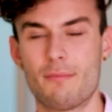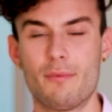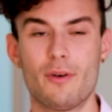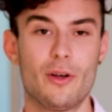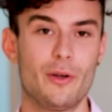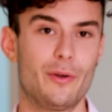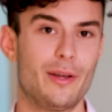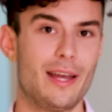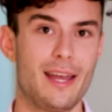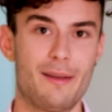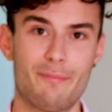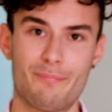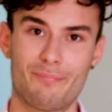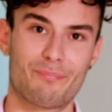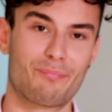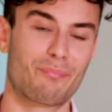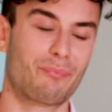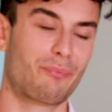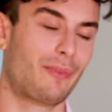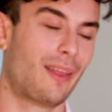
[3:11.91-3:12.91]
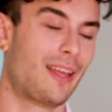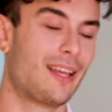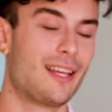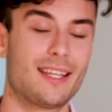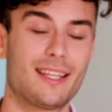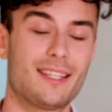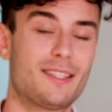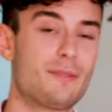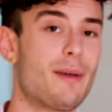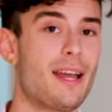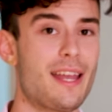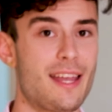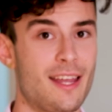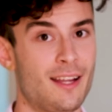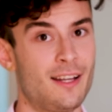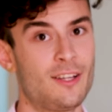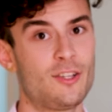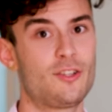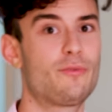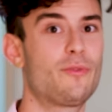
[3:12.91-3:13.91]
but hey, it is my
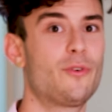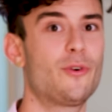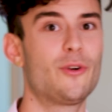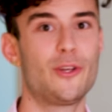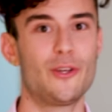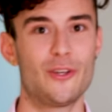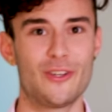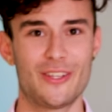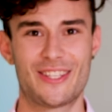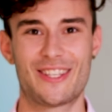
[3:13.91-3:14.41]
English for you.